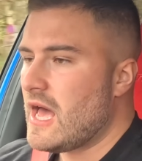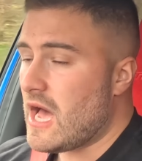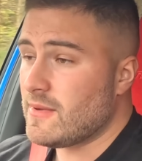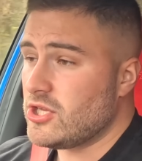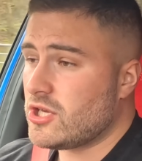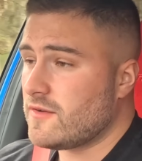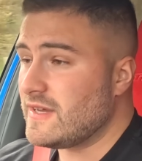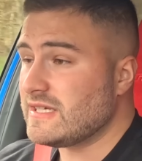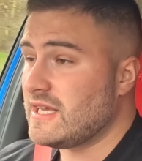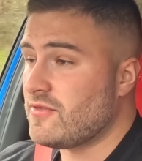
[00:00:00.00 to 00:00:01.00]
I mean, you could have
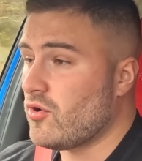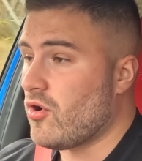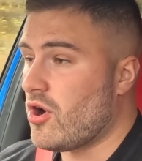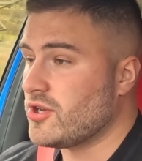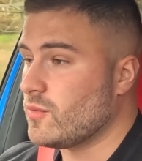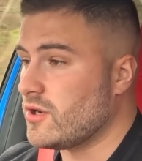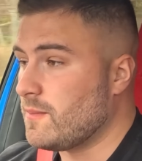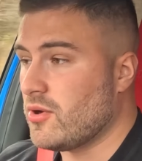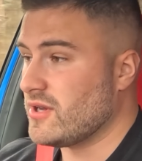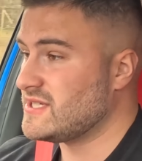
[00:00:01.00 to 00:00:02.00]
easily thought Honda would
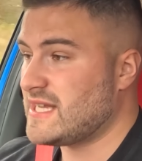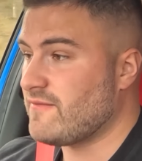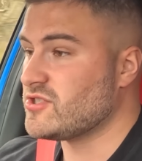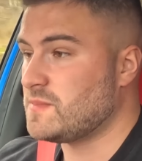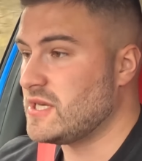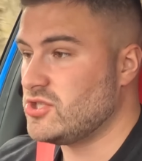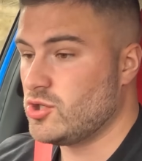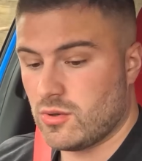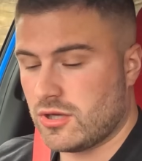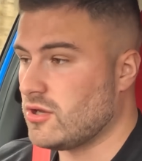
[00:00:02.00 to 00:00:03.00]
have put a 7-speed
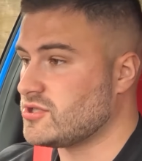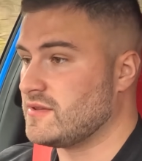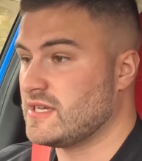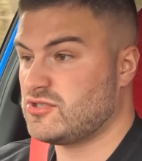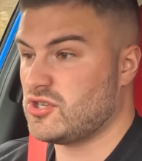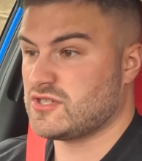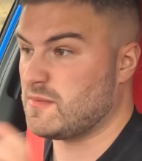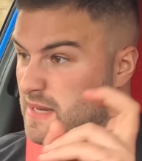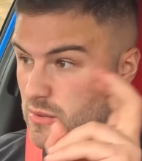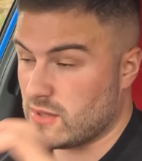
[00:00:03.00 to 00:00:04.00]
dual clutch in this just
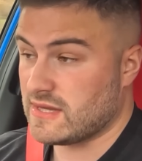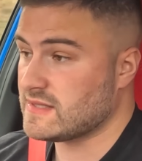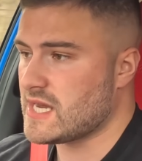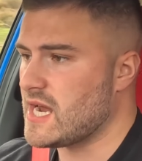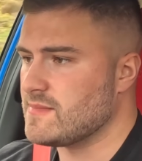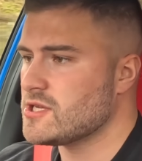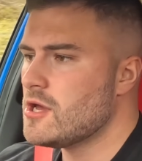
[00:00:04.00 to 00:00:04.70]
to be with the times.